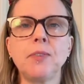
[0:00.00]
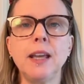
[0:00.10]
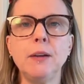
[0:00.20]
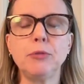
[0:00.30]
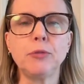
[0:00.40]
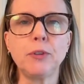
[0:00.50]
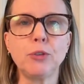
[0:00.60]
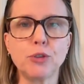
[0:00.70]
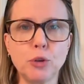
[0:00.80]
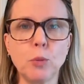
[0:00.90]
If
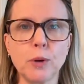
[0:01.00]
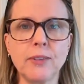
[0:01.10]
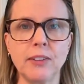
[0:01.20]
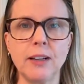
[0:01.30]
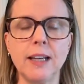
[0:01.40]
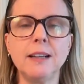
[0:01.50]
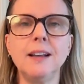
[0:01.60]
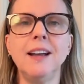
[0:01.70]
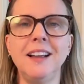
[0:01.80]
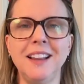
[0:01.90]
there's 2 words in it,
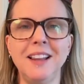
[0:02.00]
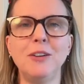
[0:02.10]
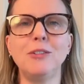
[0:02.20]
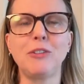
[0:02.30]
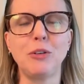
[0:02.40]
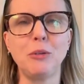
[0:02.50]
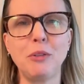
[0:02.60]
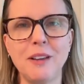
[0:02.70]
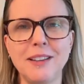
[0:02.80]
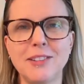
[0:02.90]
those 2
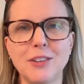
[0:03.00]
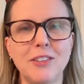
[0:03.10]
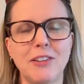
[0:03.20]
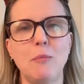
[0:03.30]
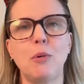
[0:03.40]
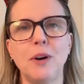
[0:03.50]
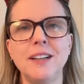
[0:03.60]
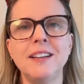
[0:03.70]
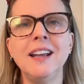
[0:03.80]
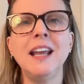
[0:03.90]
things are separate.
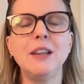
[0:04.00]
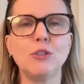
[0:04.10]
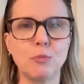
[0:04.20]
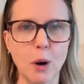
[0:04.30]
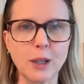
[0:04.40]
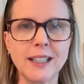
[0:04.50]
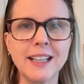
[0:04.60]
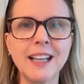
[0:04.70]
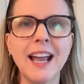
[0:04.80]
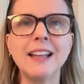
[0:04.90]
There's
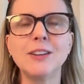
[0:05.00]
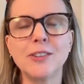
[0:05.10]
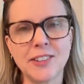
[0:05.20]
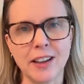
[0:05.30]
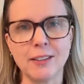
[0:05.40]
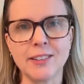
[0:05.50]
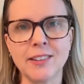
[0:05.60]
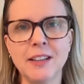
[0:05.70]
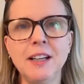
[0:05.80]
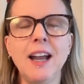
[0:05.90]
marketing and there's sales.
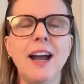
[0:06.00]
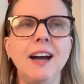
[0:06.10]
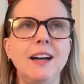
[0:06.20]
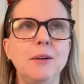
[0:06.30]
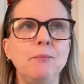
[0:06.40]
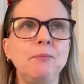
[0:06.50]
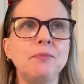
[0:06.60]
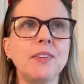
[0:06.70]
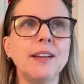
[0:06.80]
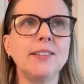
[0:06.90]

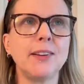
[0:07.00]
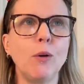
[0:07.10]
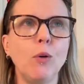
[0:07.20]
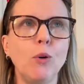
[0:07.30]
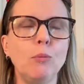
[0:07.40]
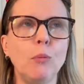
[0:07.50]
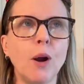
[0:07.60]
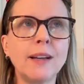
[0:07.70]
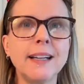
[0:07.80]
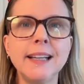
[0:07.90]
So
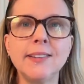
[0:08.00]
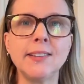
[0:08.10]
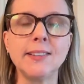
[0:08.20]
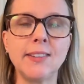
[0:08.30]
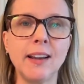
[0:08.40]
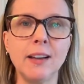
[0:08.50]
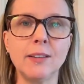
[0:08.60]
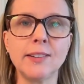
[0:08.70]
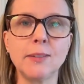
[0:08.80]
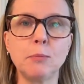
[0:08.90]
marketing isn't
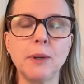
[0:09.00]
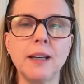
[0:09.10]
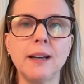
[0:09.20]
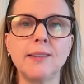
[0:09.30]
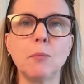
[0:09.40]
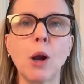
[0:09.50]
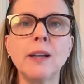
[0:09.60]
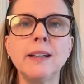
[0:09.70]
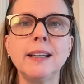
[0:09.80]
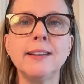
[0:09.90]
sales because
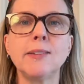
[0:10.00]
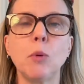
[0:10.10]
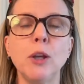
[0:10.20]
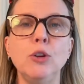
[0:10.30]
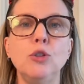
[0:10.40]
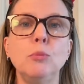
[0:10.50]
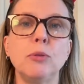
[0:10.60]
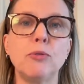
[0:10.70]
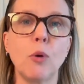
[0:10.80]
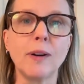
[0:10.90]
marketing is what you do
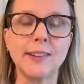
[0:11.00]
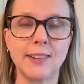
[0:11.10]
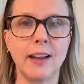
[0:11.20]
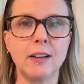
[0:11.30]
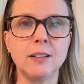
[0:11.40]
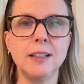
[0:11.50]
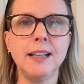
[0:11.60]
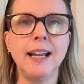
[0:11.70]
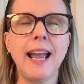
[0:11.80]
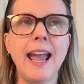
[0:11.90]
before a sale.
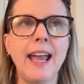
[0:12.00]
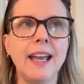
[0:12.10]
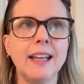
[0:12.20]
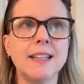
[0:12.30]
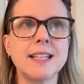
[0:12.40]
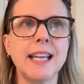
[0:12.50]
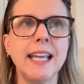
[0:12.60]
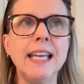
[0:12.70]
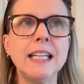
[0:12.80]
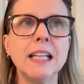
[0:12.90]
And
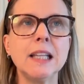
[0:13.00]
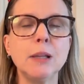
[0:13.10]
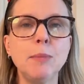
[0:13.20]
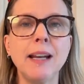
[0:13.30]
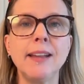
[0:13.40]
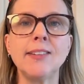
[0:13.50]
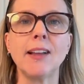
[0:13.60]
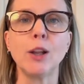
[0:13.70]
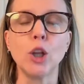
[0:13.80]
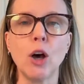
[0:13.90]
it eliminates
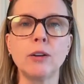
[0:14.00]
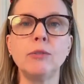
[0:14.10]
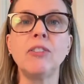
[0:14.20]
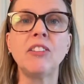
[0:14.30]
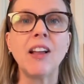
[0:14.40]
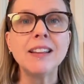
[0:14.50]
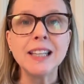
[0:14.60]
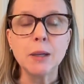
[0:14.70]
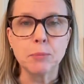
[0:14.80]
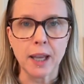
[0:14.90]
a lot of
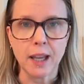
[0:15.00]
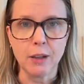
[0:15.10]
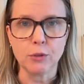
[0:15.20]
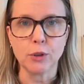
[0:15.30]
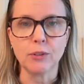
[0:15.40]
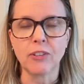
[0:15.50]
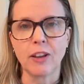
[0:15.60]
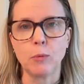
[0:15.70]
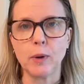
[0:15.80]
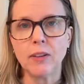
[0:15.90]
selling behaviors
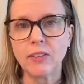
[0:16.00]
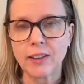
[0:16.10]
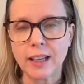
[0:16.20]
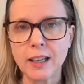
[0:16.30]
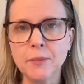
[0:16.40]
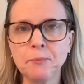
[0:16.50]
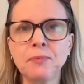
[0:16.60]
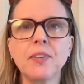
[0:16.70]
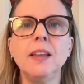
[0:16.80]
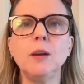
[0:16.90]
that we see
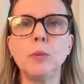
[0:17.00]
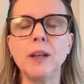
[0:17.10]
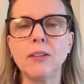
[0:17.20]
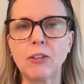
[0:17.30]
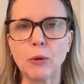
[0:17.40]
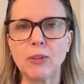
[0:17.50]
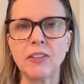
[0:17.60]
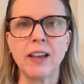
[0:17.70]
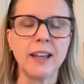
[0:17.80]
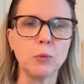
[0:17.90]
and that we
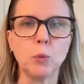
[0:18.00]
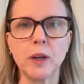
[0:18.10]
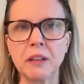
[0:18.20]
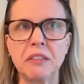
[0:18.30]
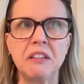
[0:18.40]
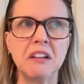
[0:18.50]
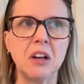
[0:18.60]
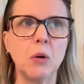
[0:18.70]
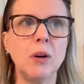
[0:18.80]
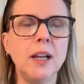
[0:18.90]
associate with,
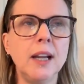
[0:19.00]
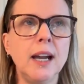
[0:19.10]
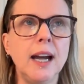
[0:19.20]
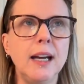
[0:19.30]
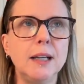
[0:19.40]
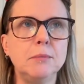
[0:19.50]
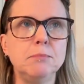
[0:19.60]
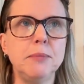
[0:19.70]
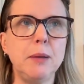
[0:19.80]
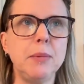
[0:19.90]

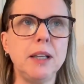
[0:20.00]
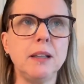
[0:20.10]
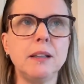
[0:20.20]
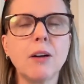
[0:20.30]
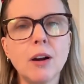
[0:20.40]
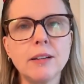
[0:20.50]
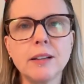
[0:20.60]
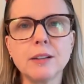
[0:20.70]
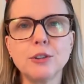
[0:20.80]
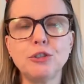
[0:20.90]
maybe car
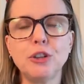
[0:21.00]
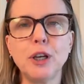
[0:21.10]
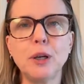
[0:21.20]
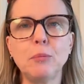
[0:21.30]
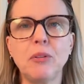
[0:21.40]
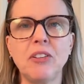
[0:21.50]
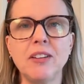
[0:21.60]
dealerships